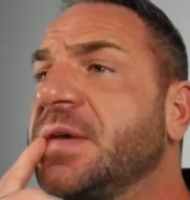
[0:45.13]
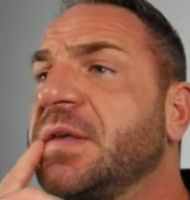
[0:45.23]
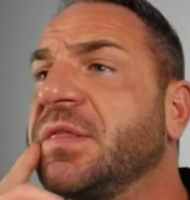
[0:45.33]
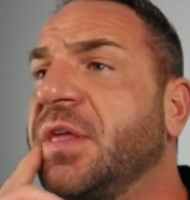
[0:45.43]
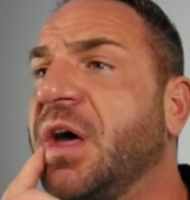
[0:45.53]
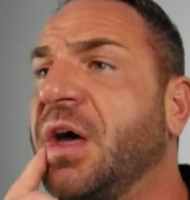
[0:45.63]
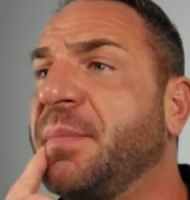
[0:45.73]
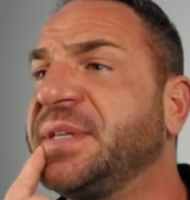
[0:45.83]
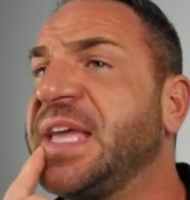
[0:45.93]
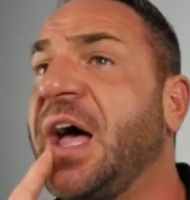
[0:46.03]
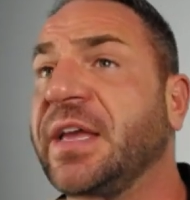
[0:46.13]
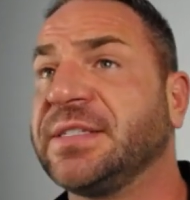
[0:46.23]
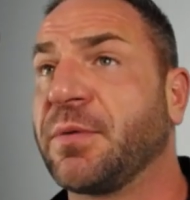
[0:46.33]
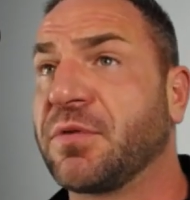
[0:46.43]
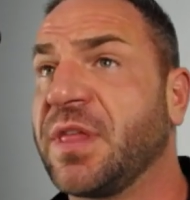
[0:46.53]
the battalions
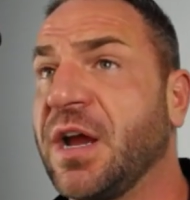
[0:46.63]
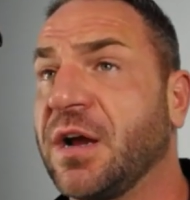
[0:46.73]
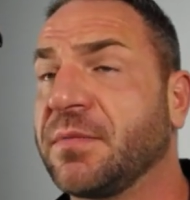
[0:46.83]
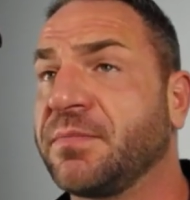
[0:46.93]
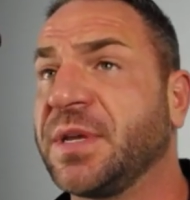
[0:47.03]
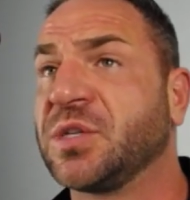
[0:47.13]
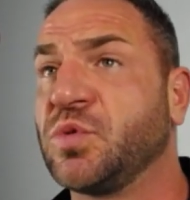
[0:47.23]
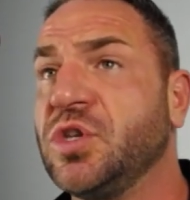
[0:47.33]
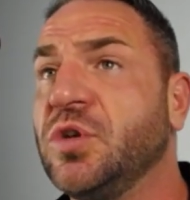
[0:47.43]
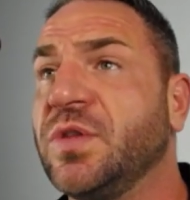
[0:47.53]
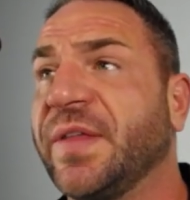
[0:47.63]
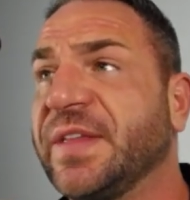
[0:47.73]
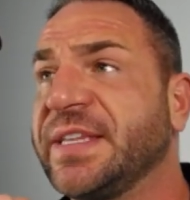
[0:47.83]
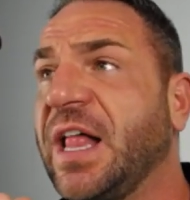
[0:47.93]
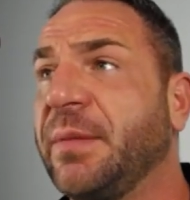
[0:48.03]
that were there because we knew that the
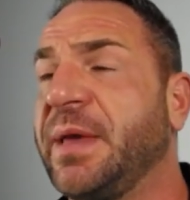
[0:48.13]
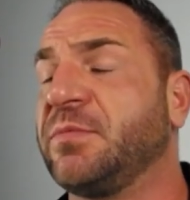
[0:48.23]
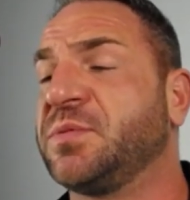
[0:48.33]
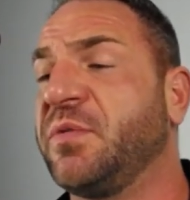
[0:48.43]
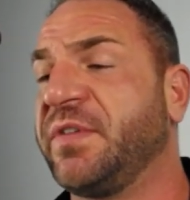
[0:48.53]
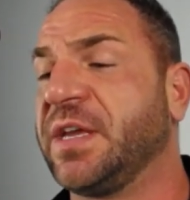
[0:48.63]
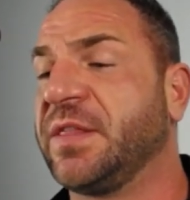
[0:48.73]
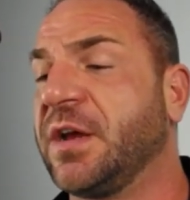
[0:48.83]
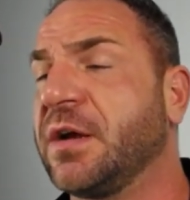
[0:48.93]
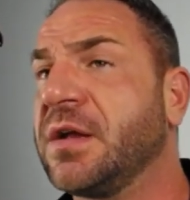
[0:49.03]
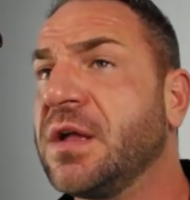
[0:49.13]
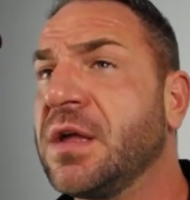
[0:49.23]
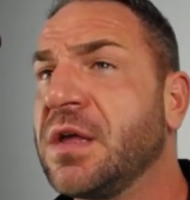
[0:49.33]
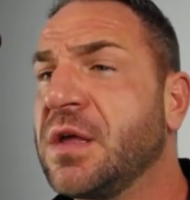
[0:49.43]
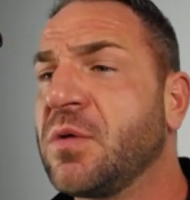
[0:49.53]
Taliban was moving in there.
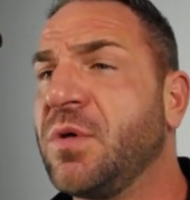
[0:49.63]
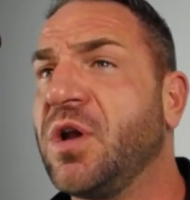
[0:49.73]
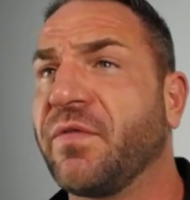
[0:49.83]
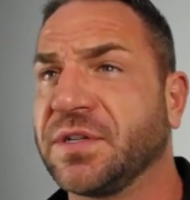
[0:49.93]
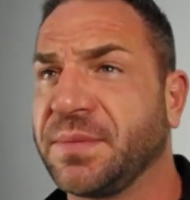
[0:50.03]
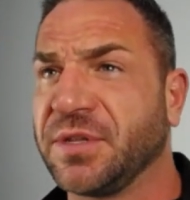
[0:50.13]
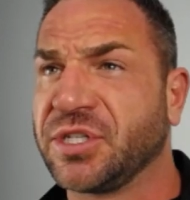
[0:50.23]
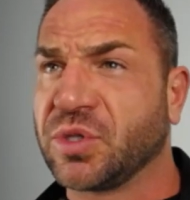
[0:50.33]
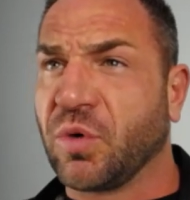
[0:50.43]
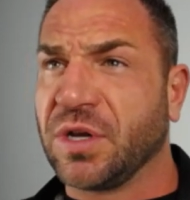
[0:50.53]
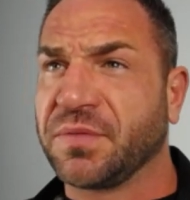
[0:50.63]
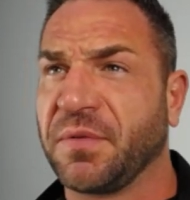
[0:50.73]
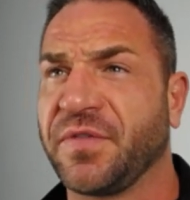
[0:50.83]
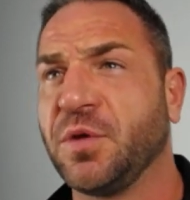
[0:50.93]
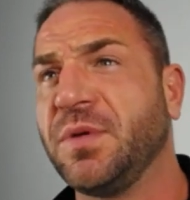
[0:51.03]
Went over some of the stories from
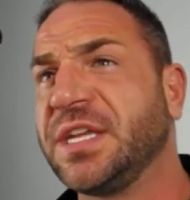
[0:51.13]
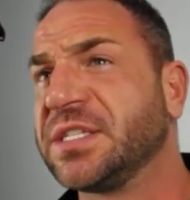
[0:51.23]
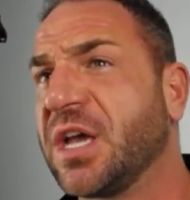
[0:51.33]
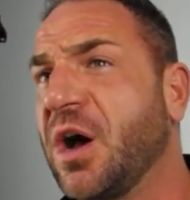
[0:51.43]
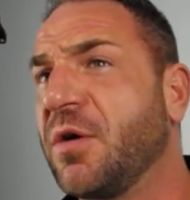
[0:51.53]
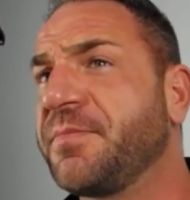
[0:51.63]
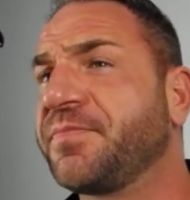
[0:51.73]
2 weeks ago.